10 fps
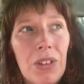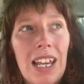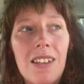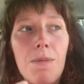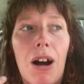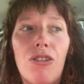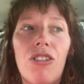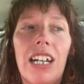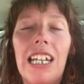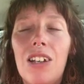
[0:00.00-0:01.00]
It's about
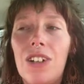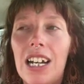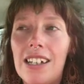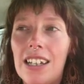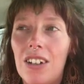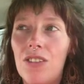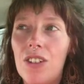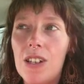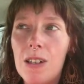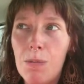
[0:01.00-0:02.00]
really giving ourselves
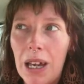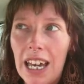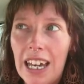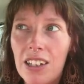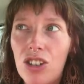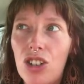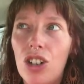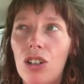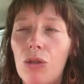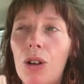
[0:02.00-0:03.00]
the space
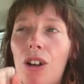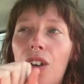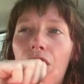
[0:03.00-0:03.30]
to